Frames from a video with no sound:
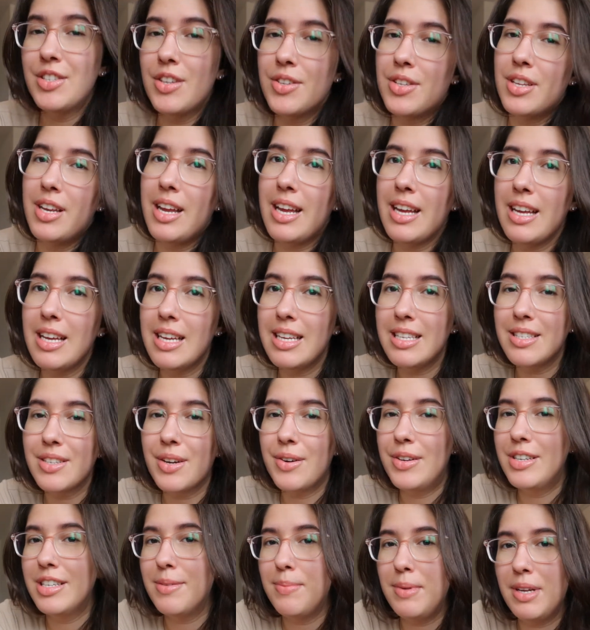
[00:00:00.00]
So today is
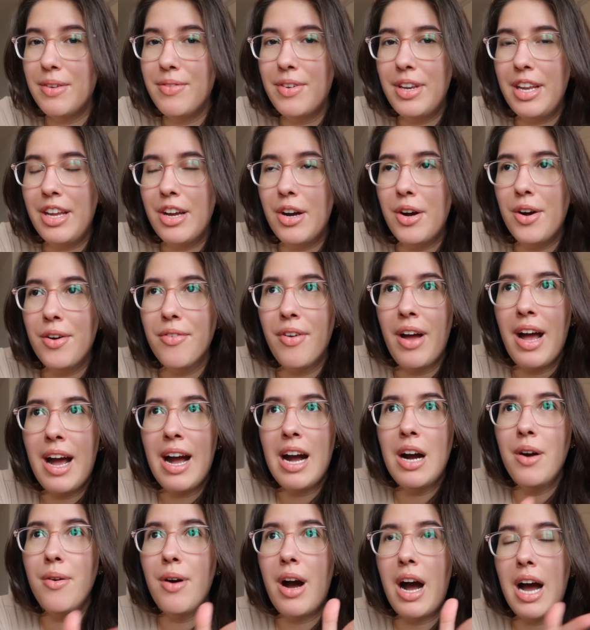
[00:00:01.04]
going to be a video of
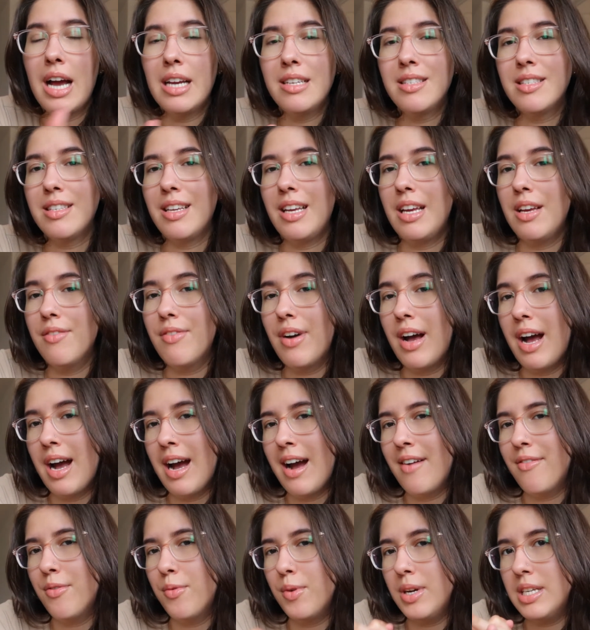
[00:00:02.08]
how I save a
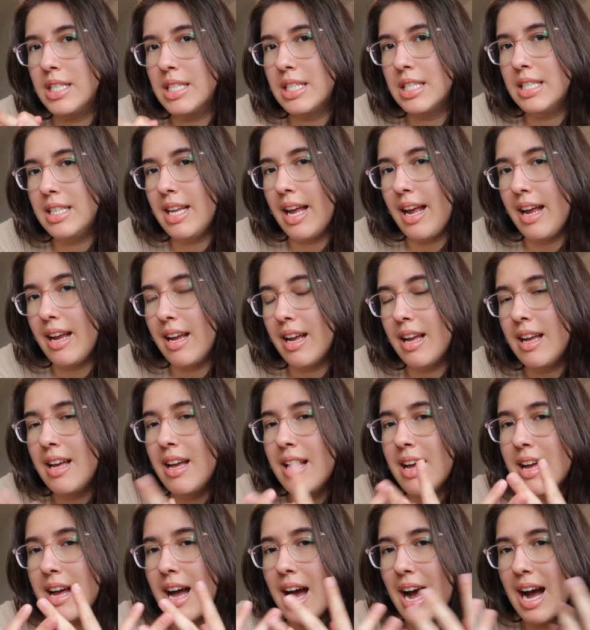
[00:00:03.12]
half-wasted day
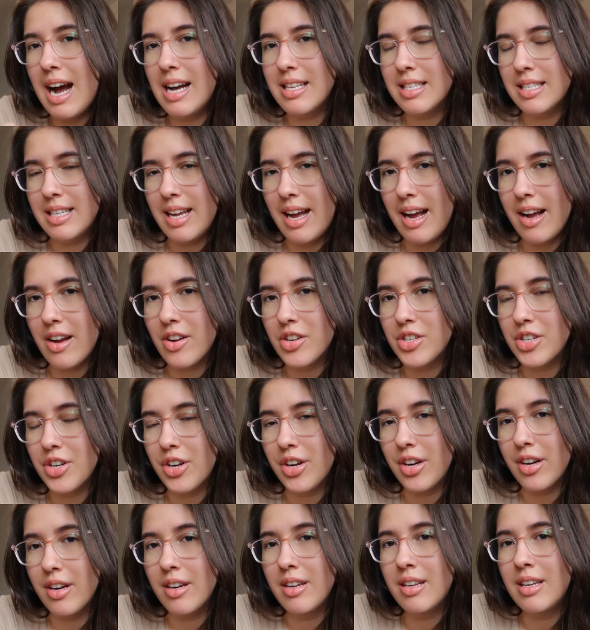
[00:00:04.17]
as an
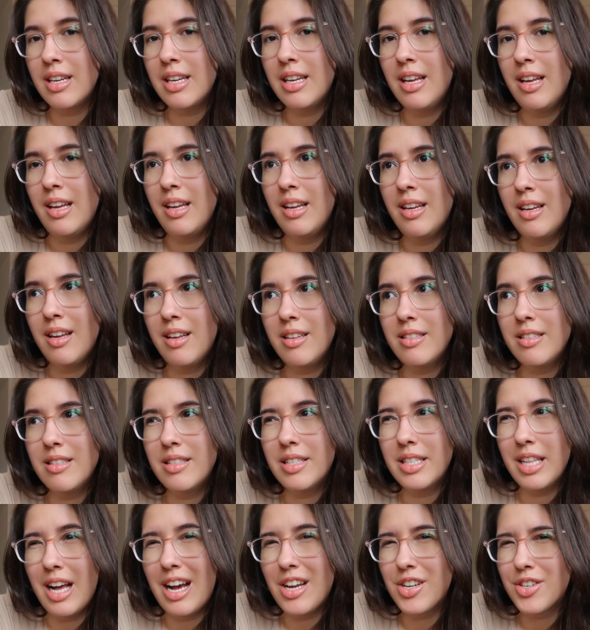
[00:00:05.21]
actor
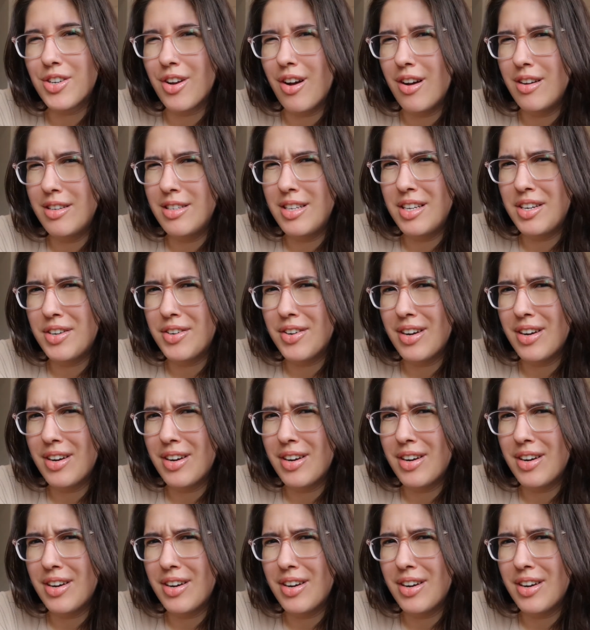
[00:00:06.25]
slash content